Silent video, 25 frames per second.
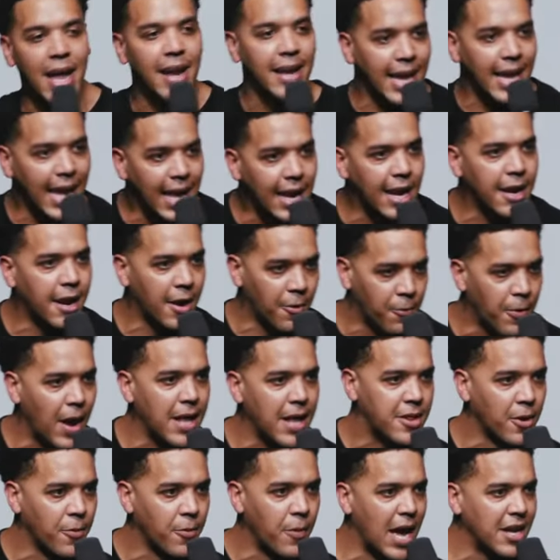that needed a
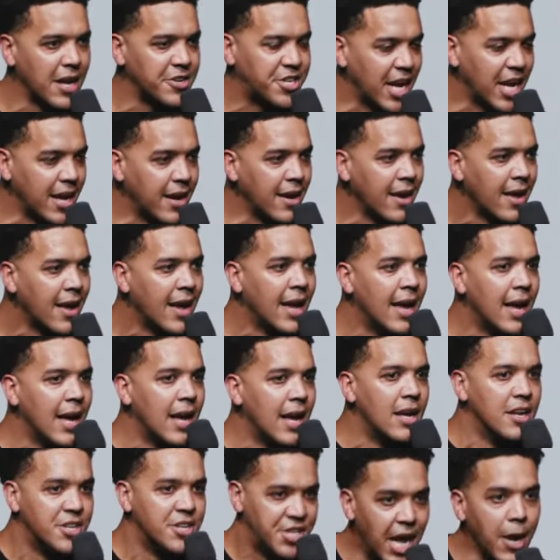resurrection?
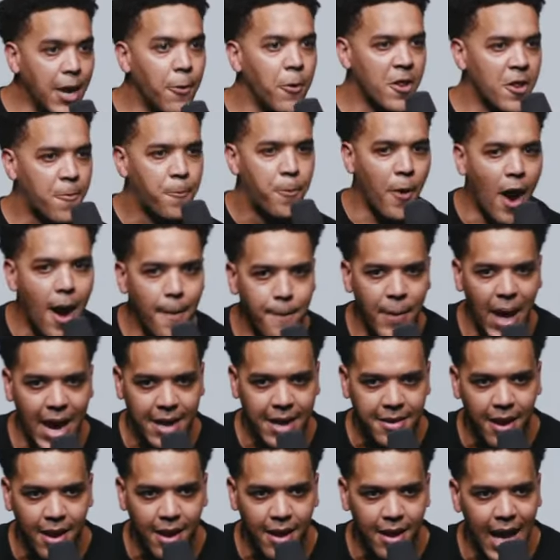She was brought
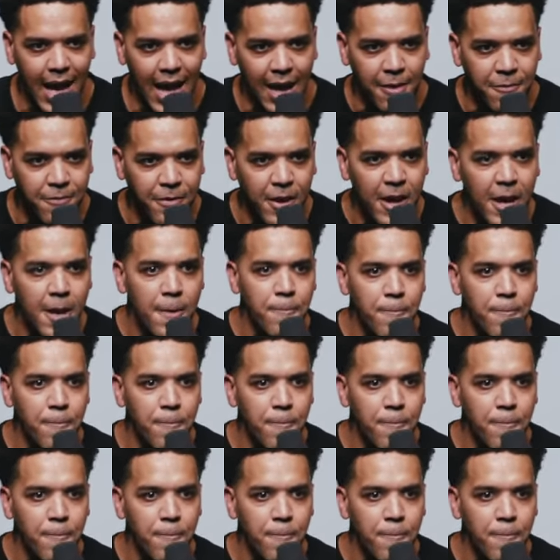back to life.